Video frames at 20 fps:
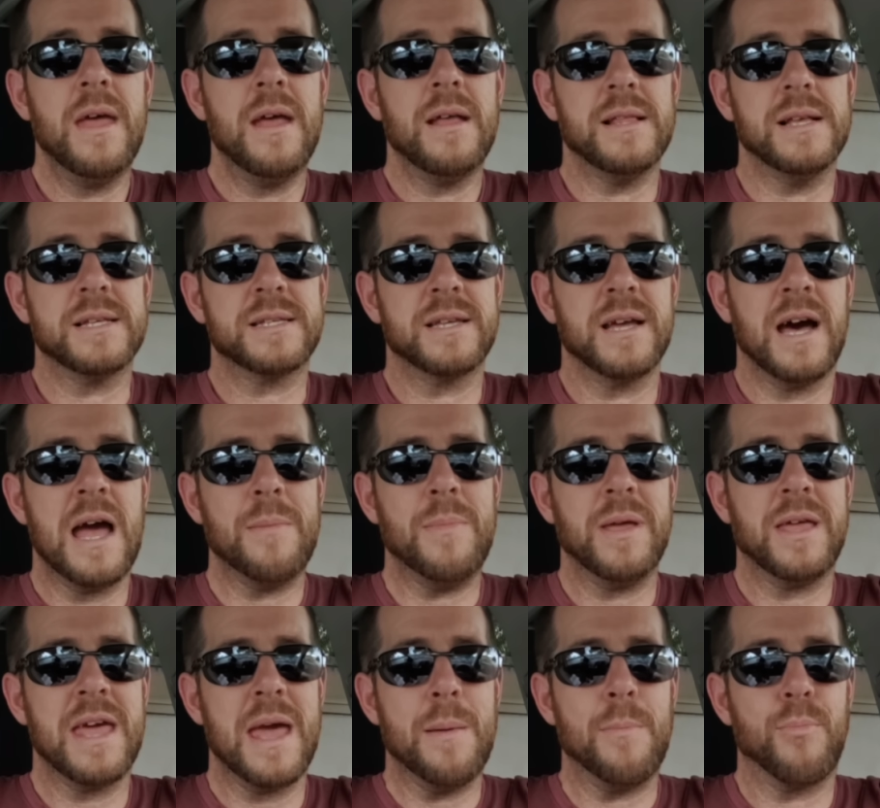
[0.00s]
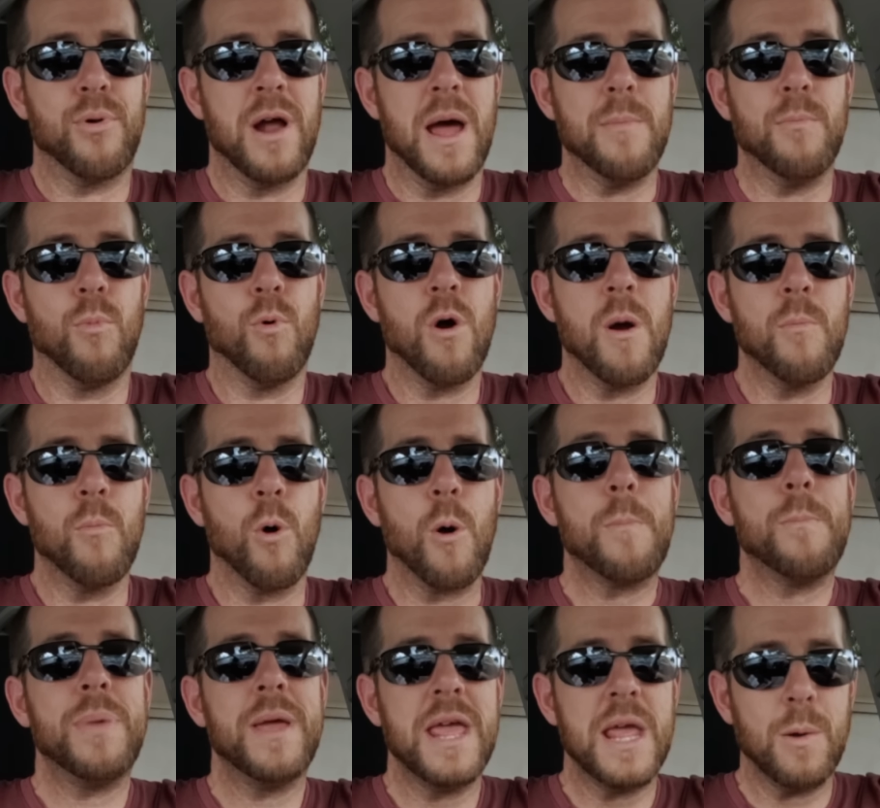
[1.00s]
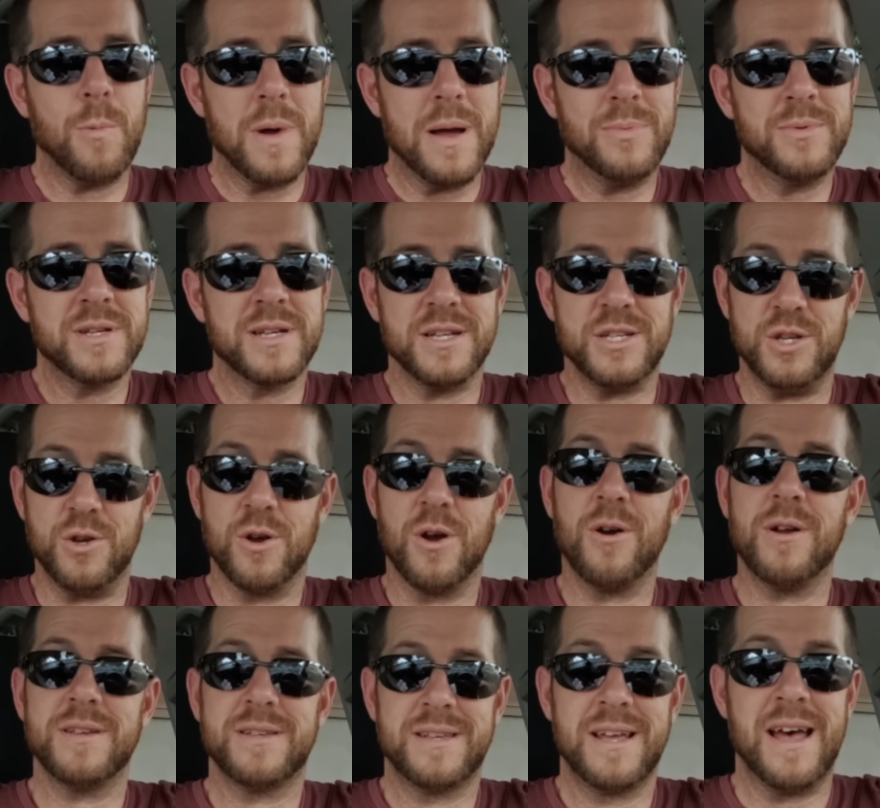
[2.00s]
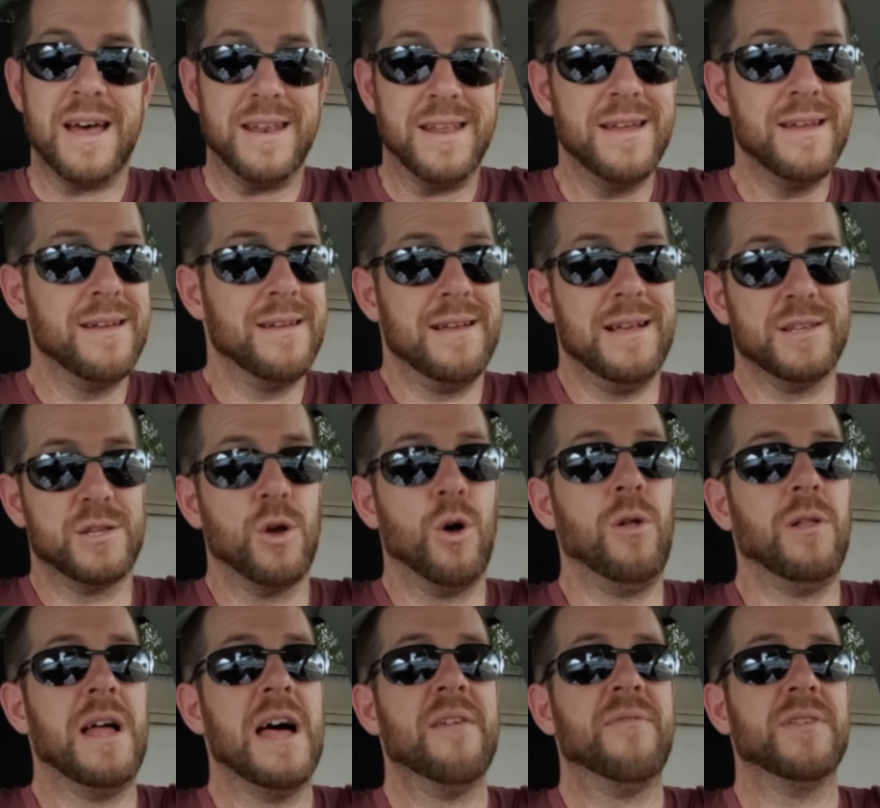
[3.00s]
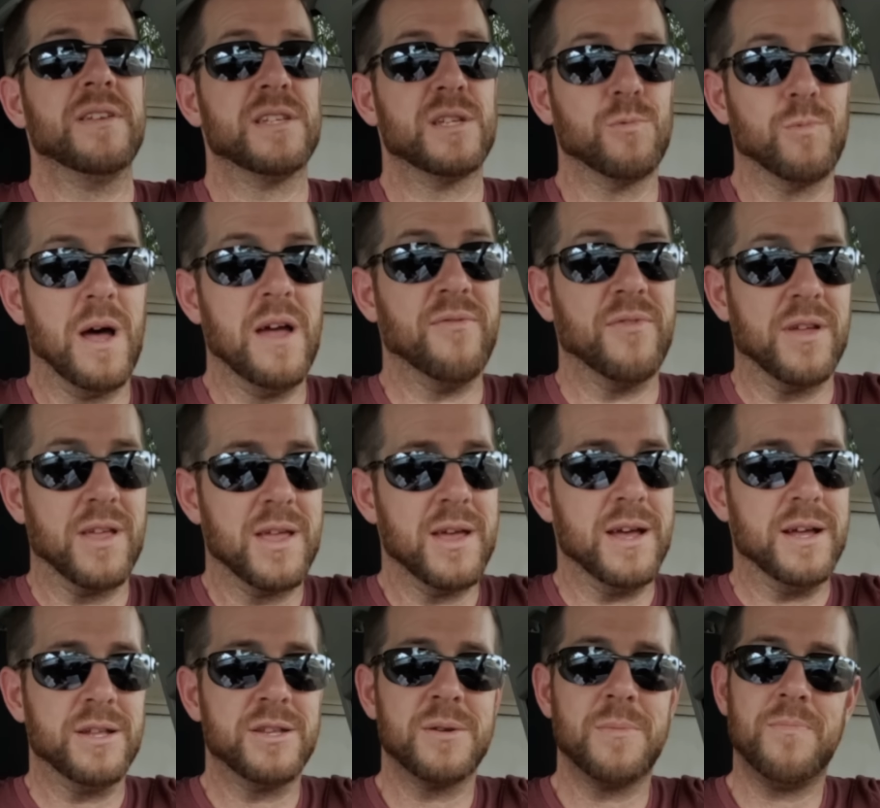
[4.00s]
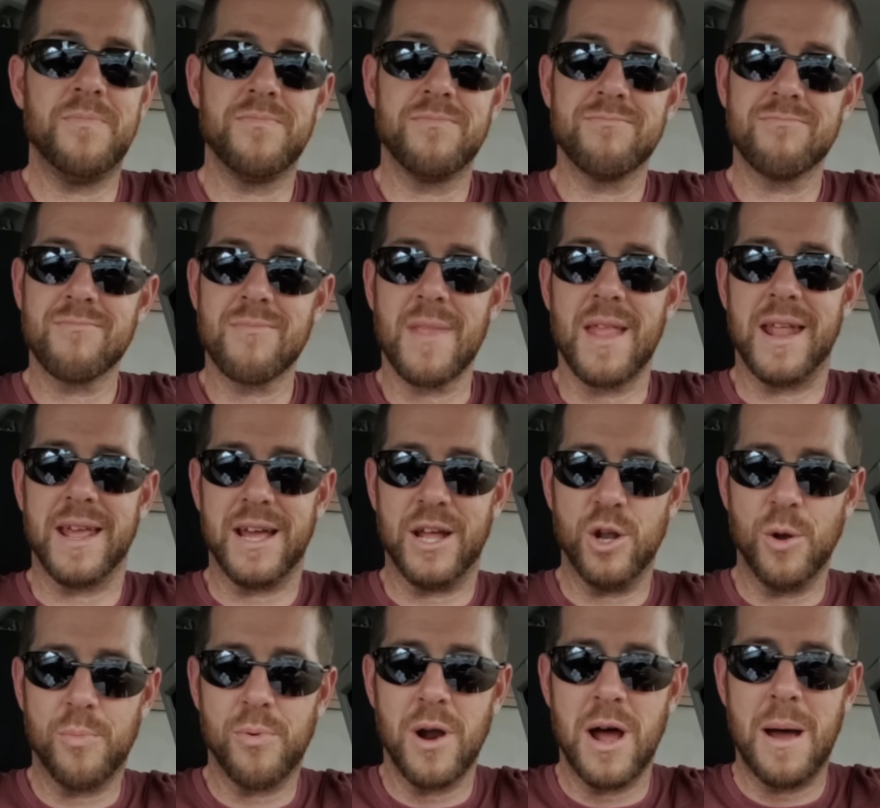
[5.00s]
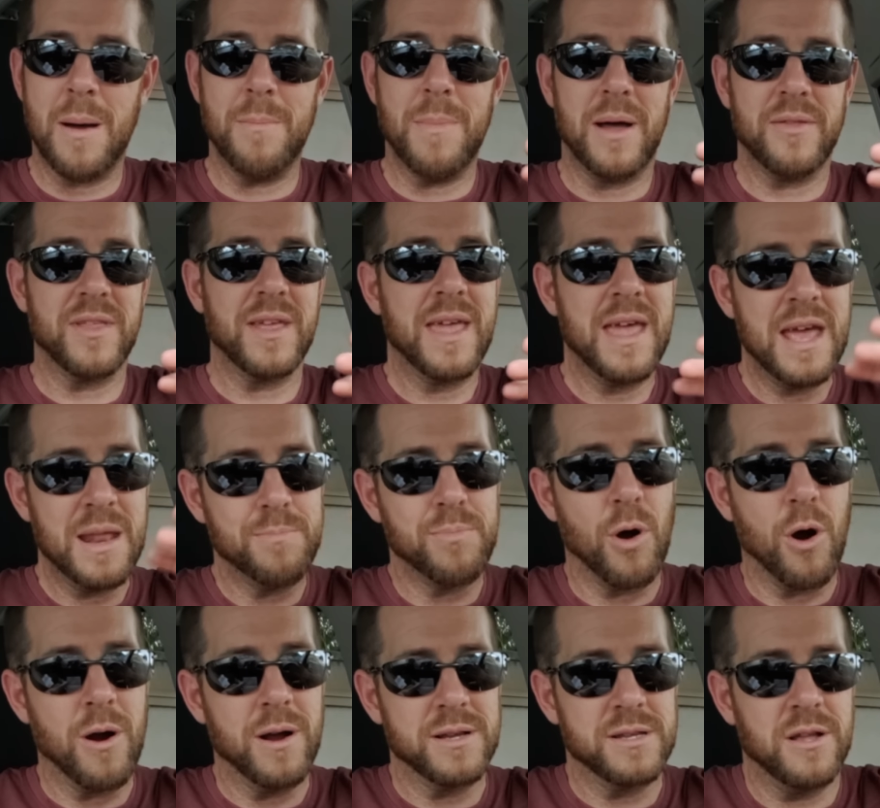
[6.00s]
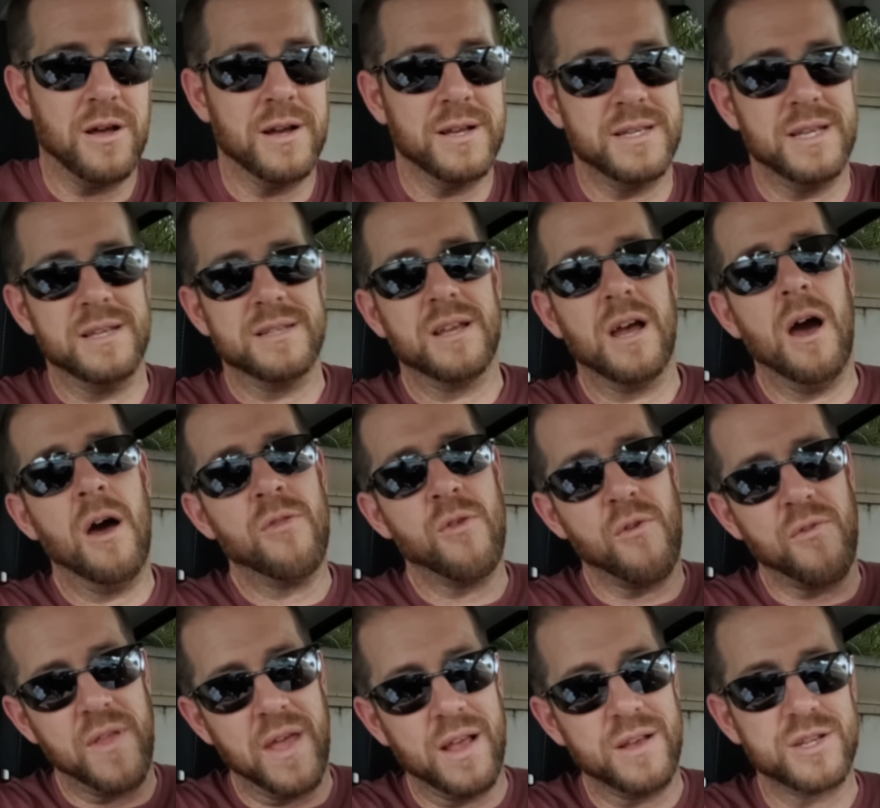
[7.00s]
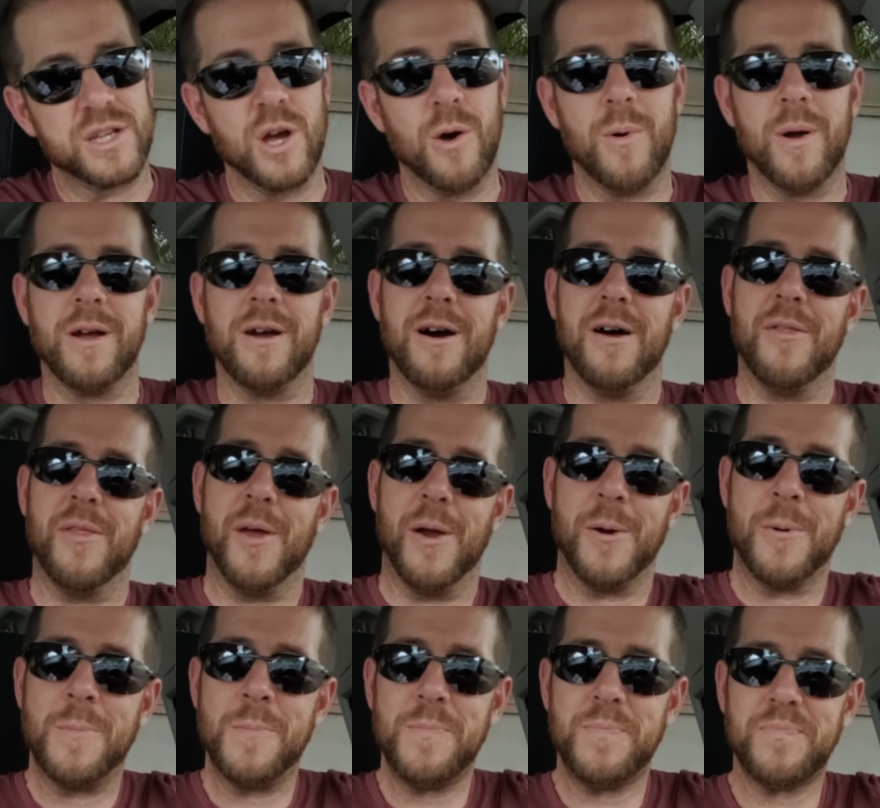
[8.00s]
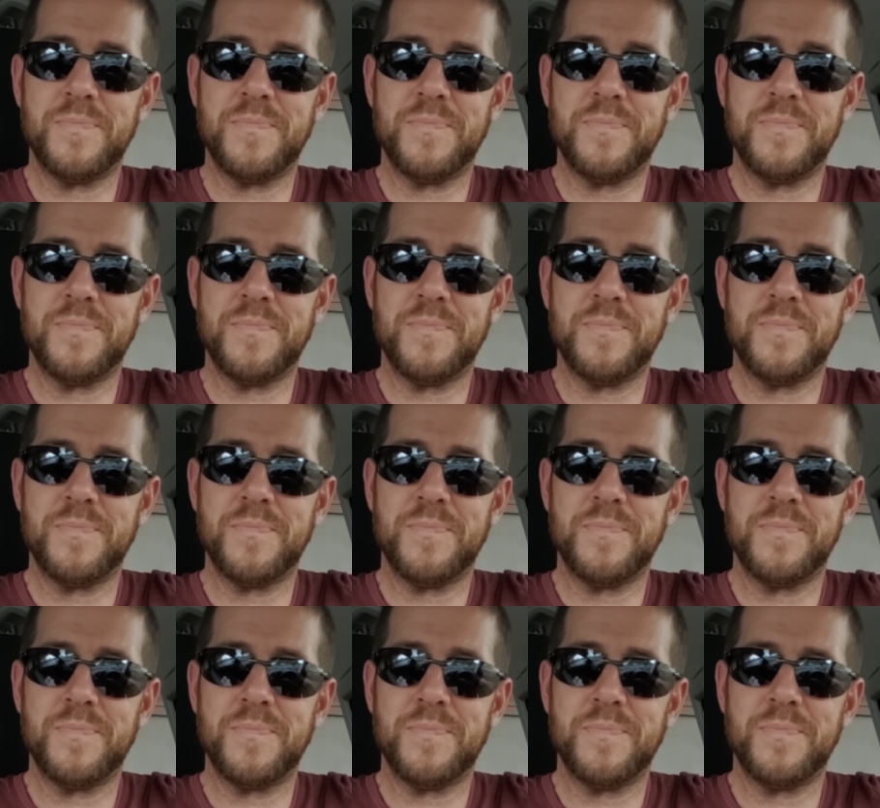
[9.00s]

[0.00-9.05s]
this guy became probably more and more pee-whipped, because you said his whole life is his wife and kids. I got no problem about the kid part as long as he has other things going on there.